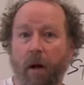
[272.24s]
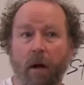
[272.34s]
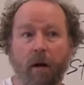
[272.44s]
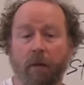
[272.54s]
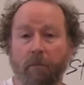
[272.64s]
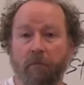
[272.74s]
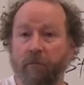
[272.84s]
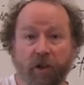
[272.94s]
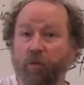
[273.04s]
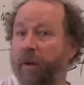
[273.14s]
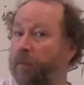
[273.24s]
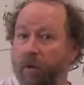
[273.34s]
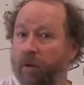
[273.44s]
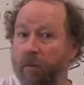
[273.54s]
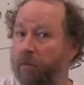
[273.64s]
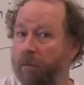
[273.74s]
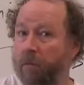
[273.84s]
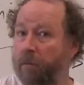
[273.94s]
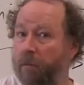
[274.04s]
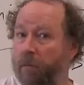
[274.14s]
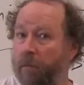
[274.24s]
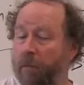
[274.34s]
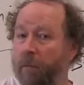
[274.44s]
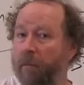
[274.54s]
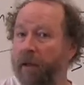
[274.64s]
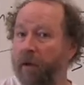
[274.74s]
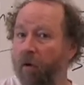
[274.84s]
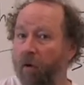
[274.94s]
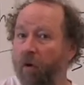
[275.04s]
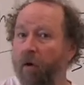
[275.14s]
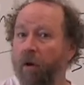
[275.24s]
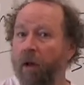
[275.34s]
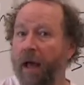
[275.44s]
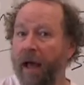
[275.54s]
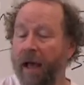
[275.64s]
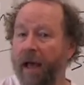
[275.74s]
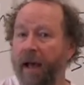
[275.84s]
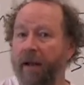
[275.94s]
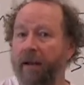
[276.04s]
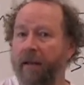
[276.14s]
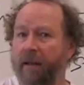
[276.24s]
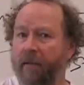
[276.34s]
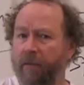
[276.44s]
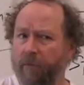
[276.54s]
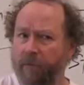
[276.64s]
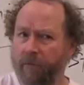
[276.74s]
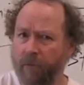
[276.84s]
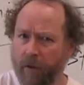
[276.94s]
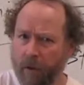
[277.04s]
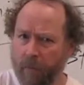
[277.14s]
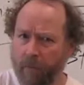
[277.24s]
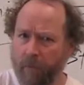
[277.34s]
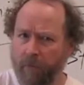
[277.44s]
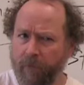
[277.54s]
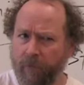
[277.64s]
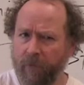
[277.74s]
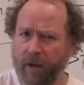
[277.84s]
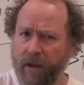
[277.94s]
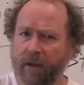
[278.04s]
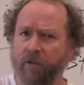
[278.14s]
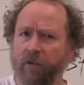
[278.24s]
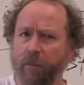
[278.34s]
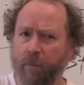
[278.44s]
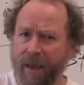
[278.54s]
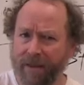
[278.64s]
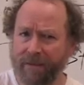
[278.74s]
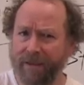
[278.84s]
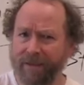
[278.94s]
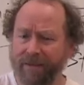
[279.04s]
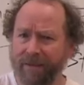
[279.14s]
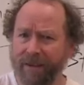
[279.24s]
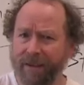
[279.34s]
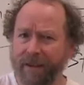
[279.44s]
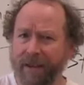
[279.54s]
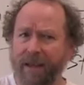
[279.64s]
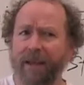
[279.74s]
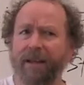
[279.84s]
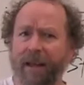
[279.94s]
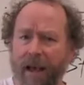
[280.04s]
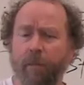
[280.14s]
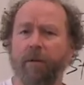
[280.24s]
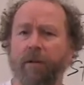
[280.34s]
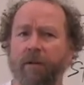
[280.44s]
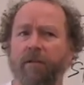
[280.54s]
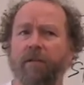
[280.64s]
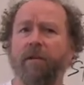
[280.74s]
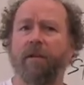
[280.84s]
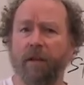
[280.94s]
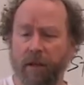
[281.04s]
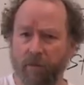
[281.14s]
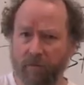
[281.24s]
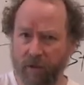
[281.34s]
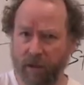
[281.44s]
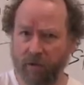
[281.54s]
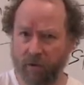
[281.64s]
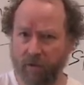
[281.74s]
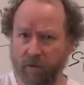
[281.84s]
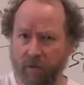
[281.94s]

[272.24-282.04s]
um, rich people. They all had their financial basis in capitalist labor relations.